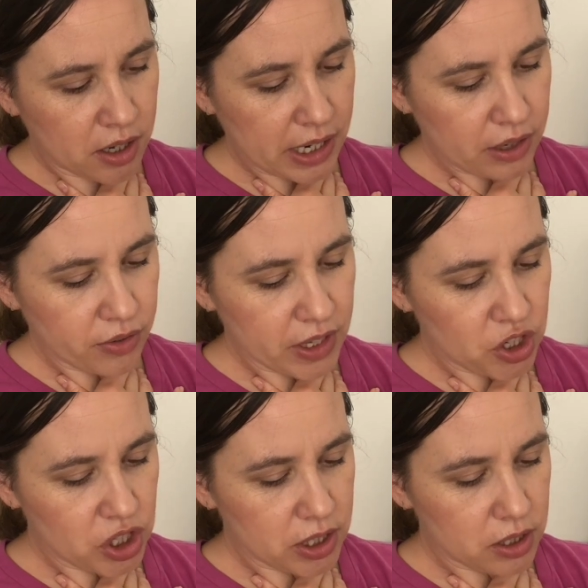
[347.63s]

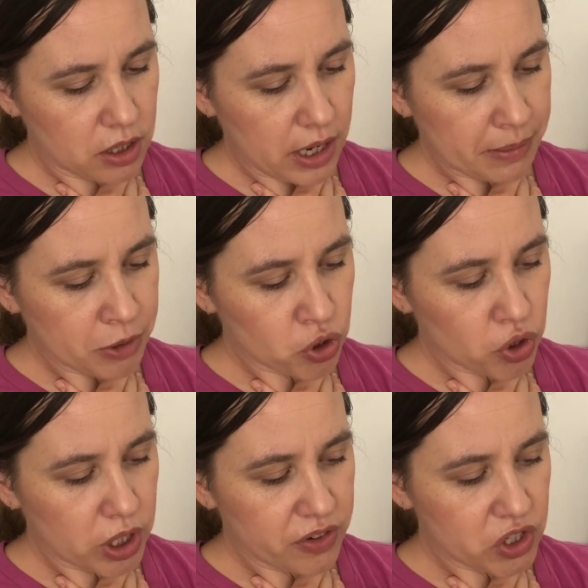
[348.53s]
I'm not
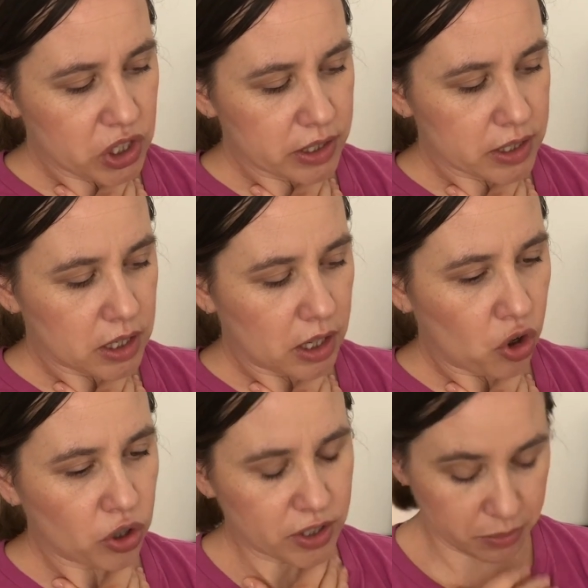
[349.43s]
sure if she does it in
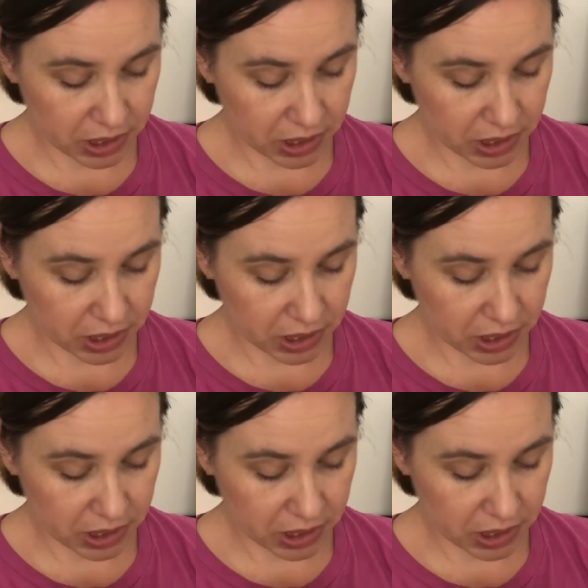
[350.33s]
cotton,